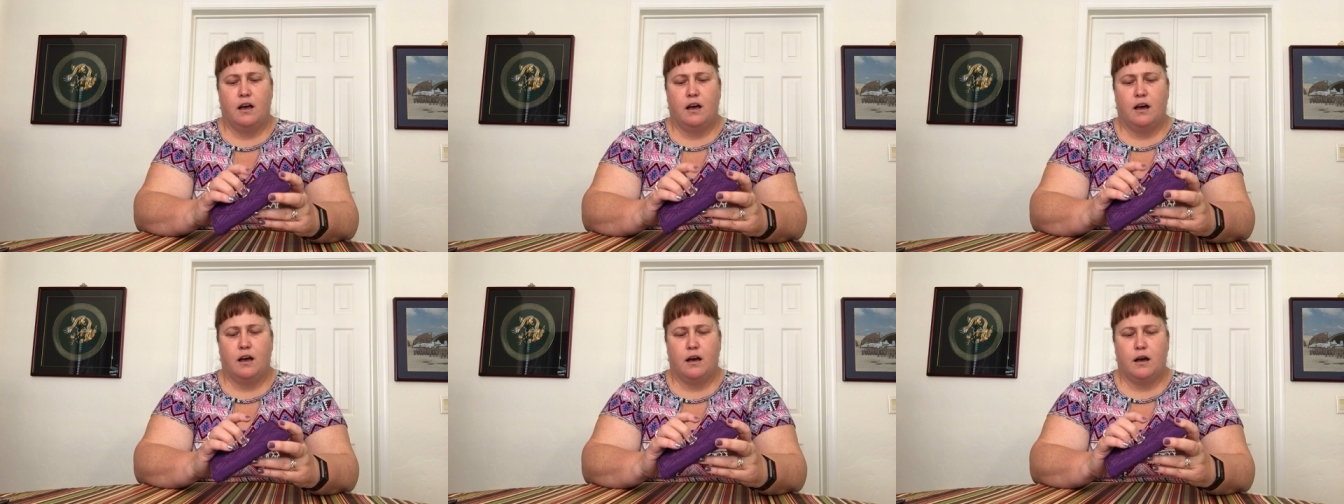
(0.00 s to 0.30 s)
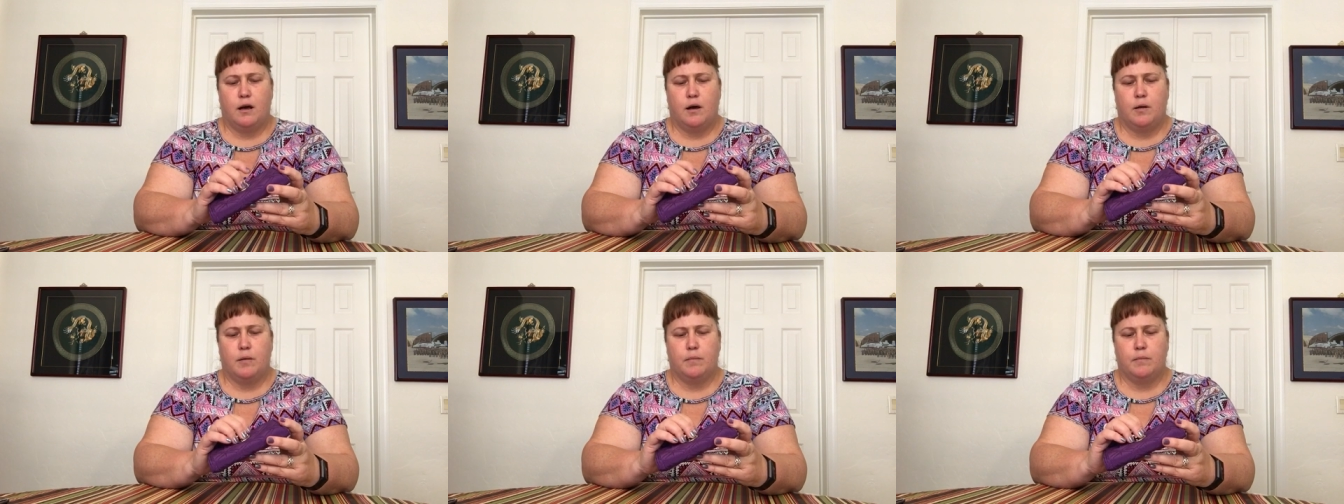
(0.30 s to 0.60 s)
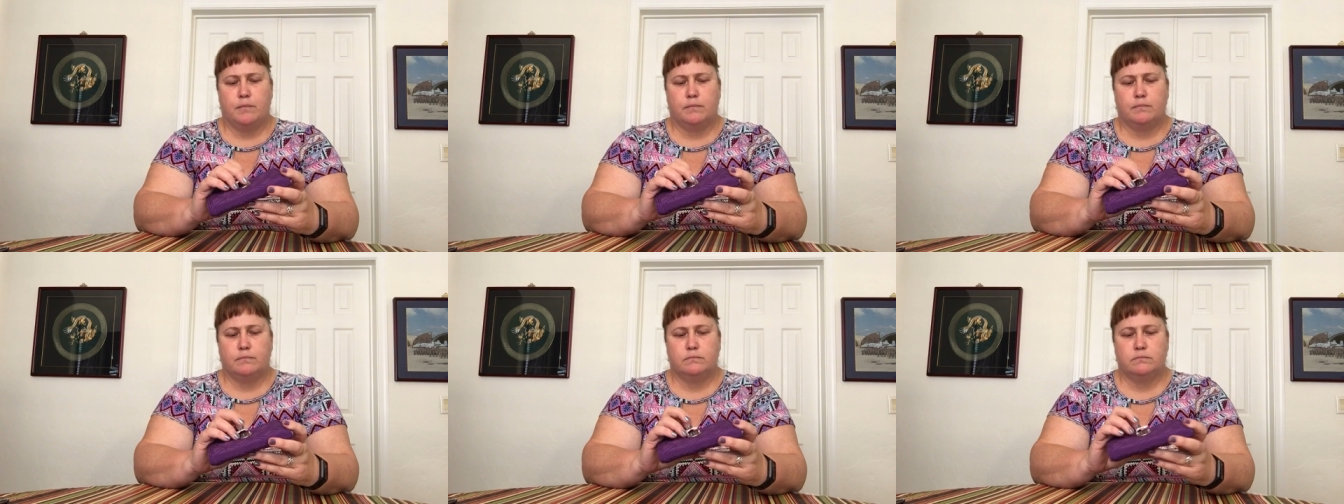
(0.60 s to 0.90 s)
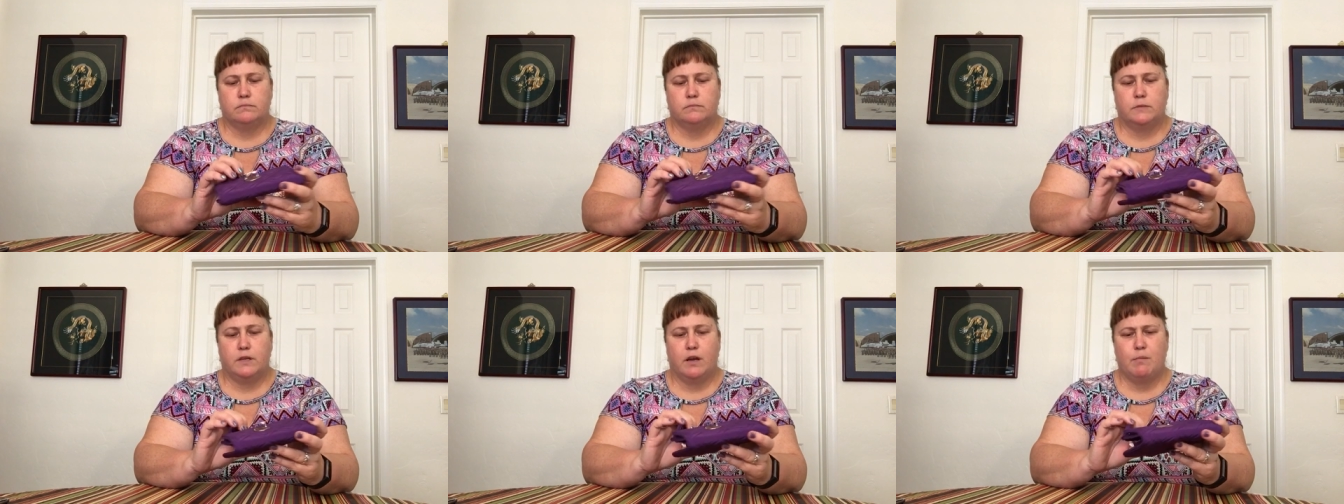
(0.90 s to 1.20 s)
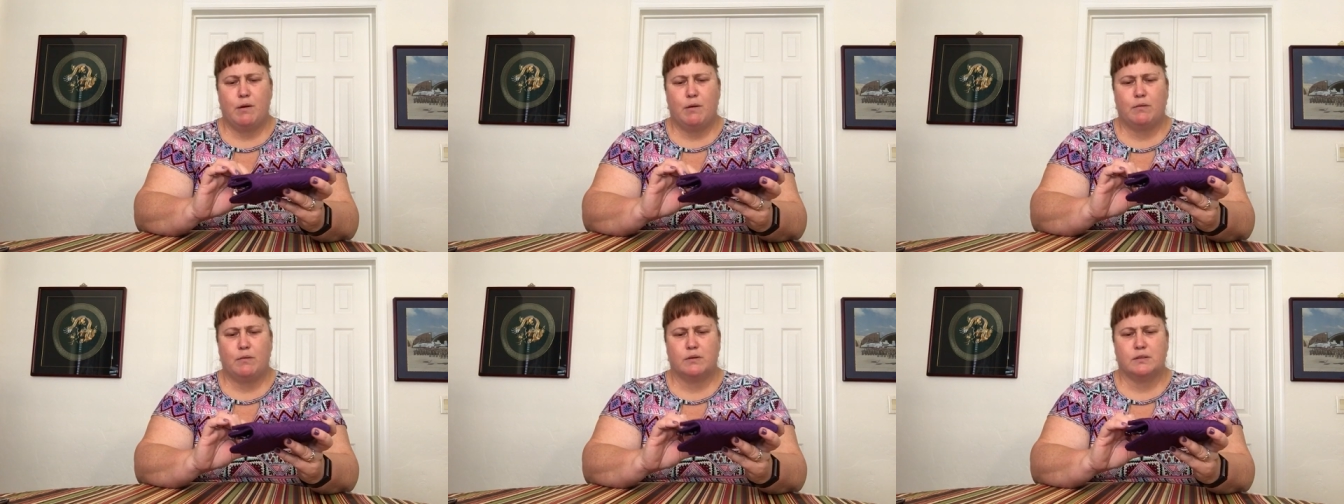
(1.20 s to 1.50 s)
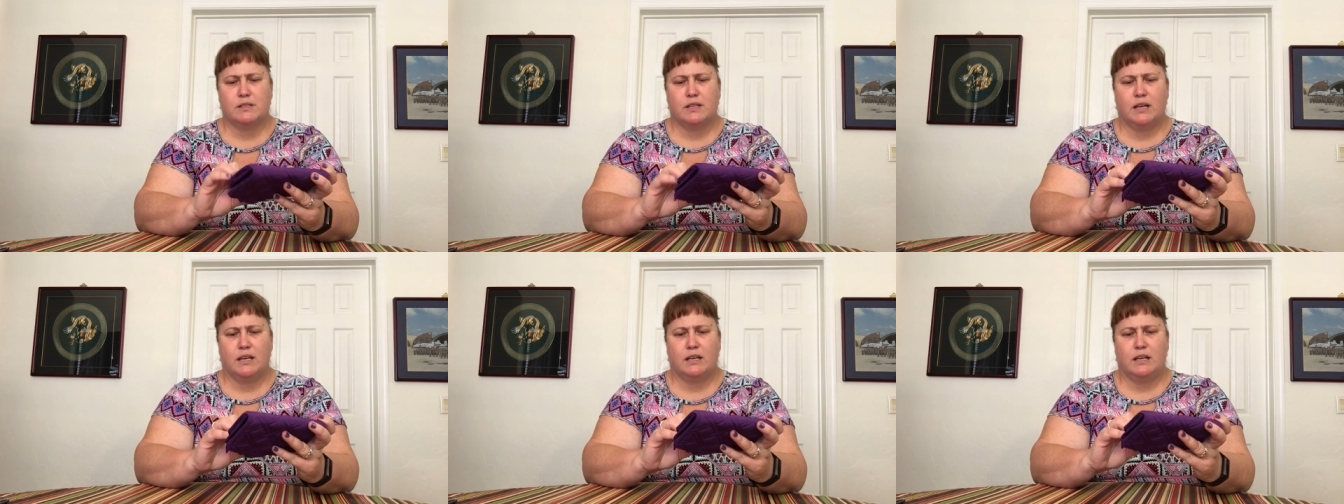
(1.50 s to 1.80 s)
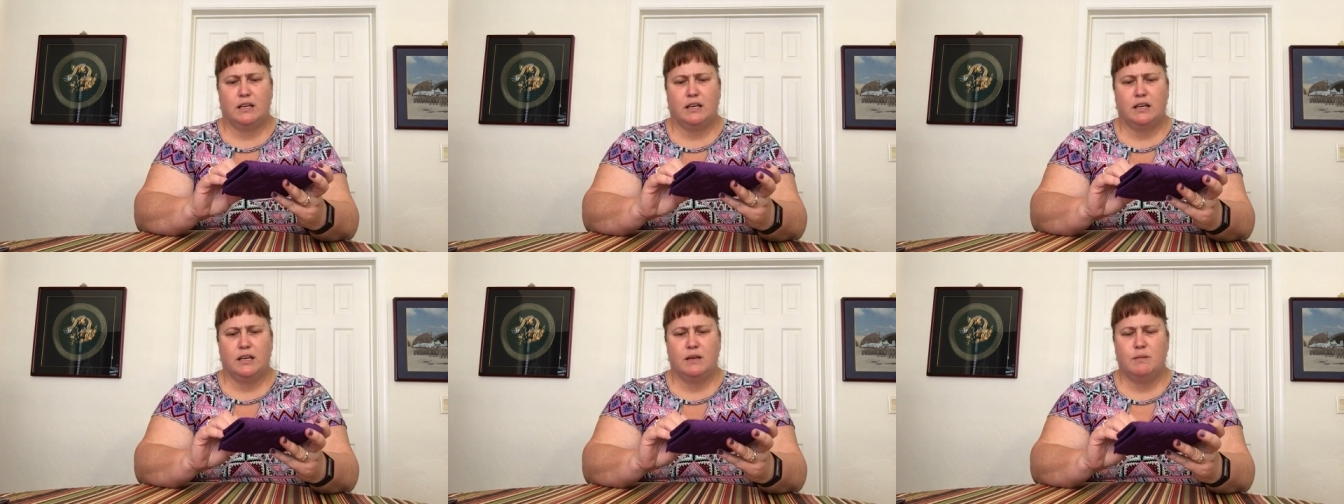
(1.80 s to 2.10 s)
Um, can't remember it was like
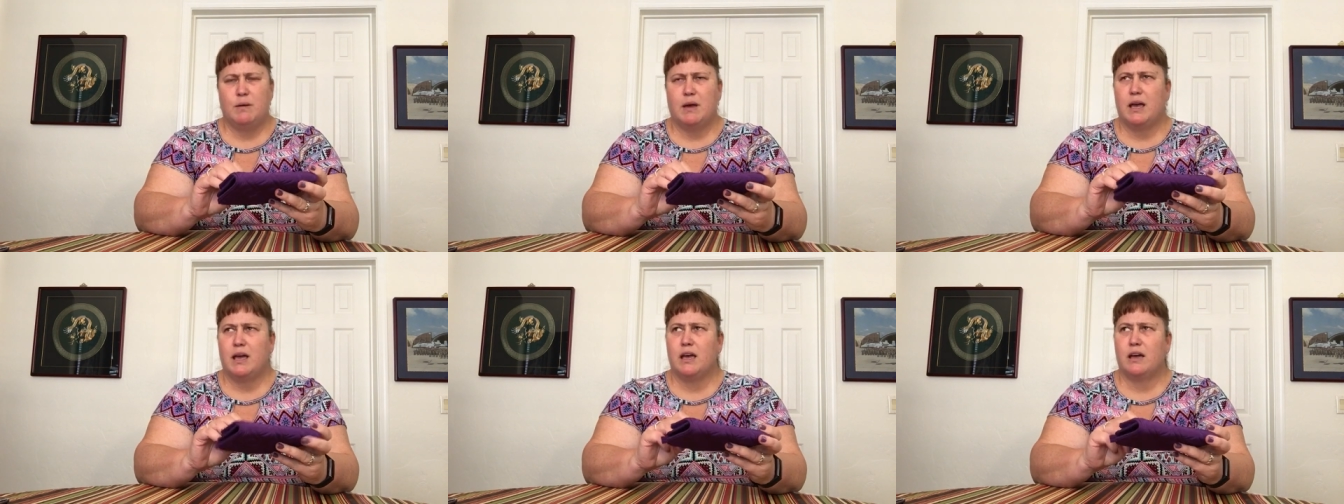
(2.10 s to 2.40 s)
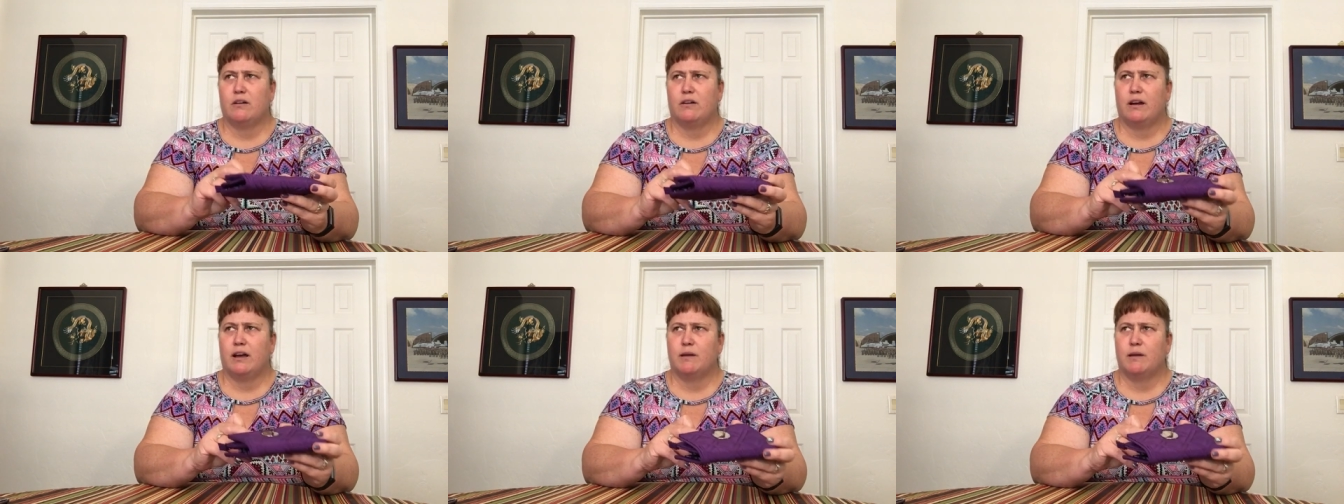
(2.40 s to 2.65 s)
eBay or